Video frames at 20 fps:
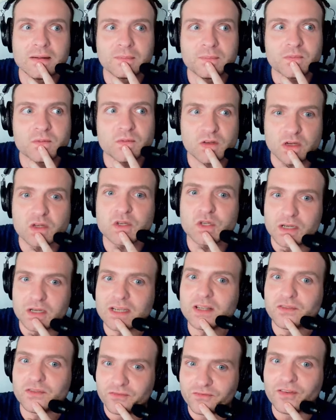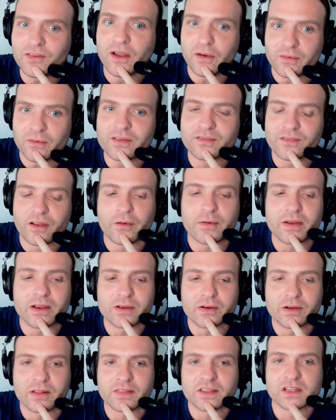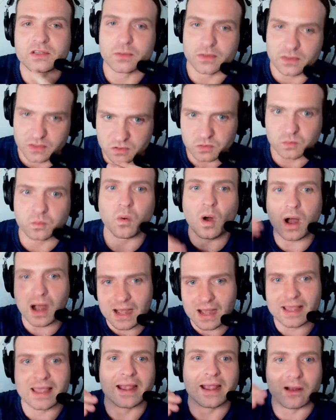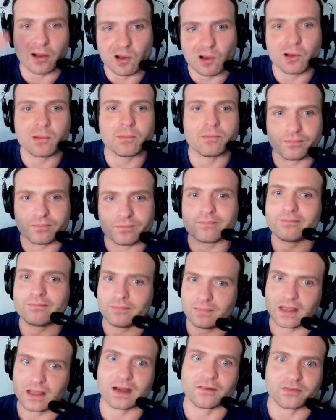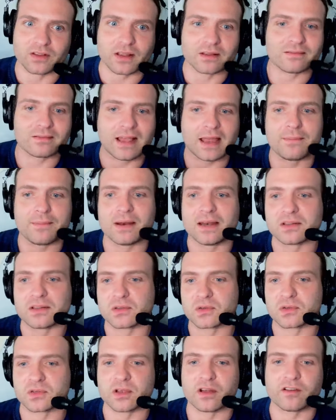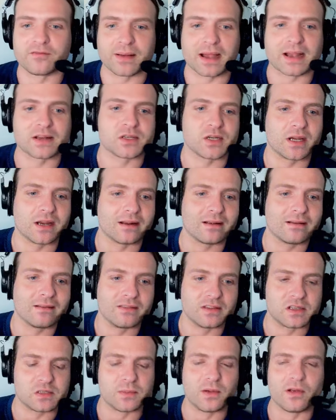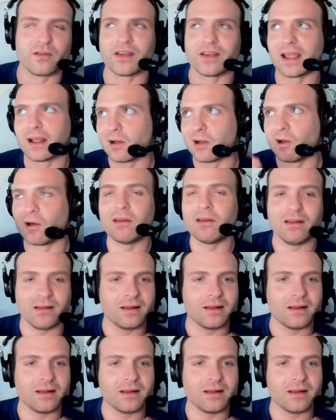she is very, very good in this, which is why it got, after 10 minutes or so of bashing this movie, it got